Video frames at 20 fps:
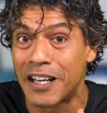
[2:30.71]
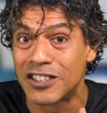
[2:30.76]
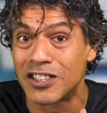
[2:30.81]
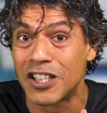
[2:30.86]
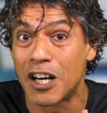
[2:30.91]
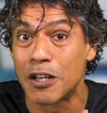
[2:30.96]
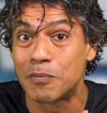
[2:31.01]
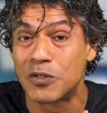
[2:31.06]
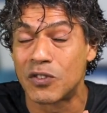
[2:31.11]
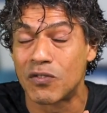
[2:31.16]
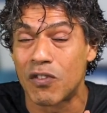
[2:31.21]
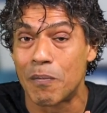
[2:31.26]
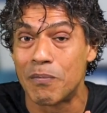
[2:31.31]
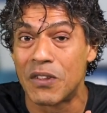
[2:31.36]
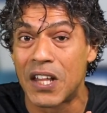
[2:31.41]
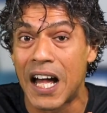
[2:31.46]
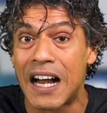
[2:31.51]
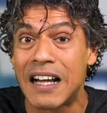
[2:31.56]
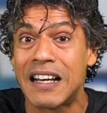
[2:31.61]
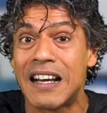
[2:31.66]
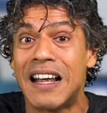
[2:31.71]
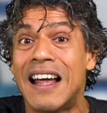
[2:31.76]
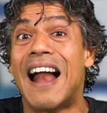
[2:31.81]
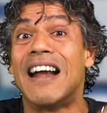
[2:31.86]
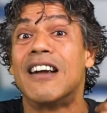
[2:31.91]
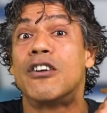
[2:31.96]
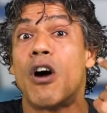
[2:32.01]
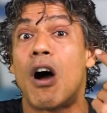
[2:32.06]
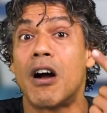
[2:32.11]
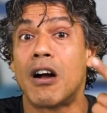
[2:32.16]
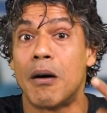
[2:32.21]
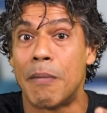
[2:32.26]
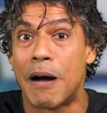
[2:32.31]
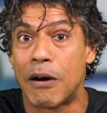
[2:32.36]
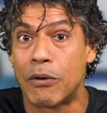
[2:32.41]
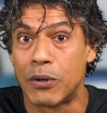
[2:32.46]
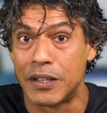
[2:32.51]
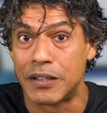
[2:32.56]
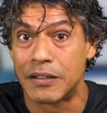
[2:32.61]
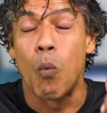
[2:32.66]
excerpts from that and talk
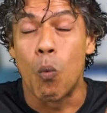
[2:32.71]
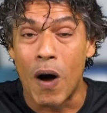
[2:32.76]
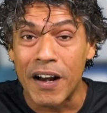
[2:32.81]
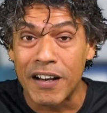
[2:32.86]
about it.